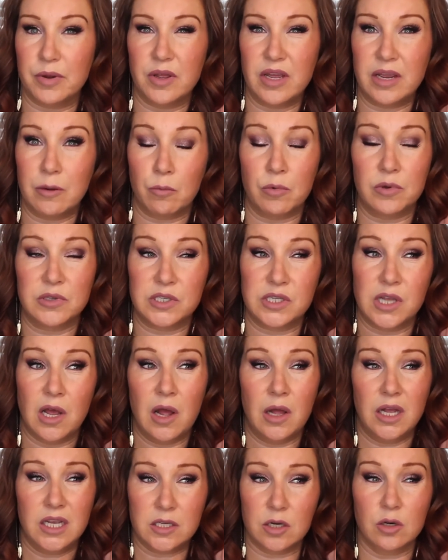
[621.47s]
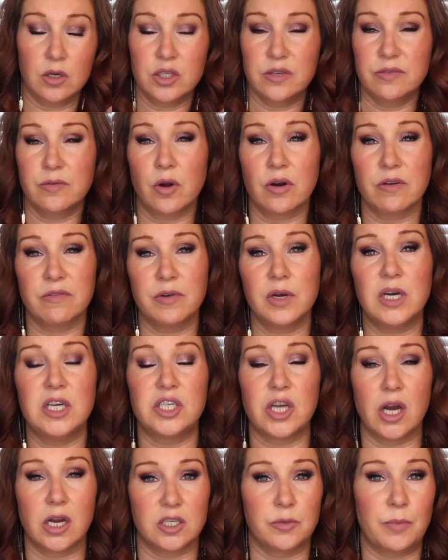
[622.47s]
But it was, as long as you've got a
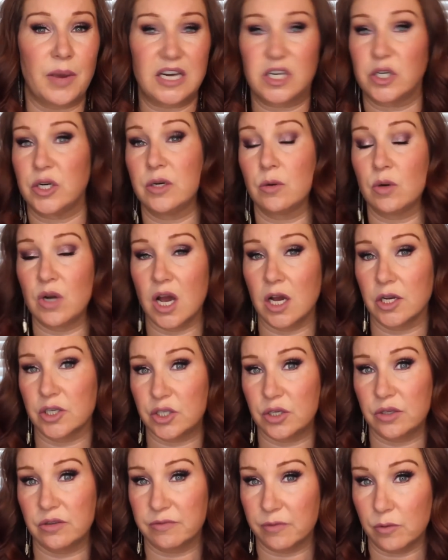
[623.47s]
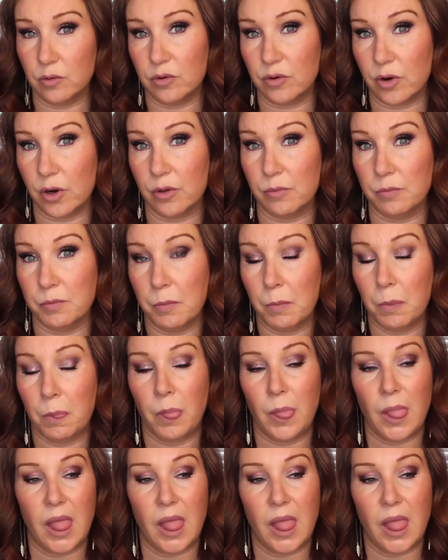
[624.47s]
fully charged battery, it will last you the full groom.